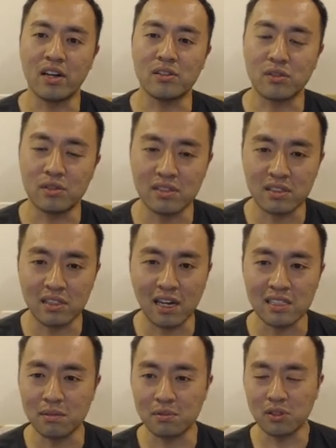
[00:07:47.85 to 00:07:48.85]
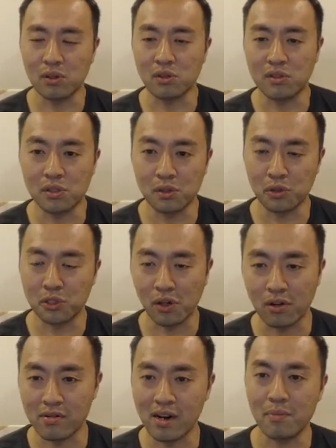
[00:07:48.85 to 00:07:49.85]
So this concept is called digital
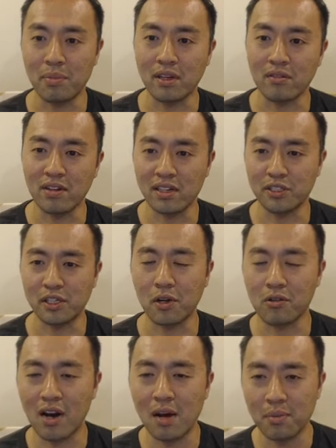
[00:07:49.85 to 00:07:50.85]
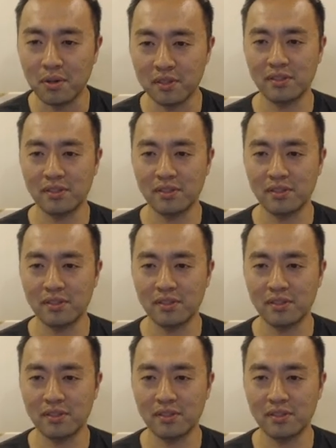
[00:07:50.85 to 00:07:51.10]
sharecropping, right? The sharecroppers,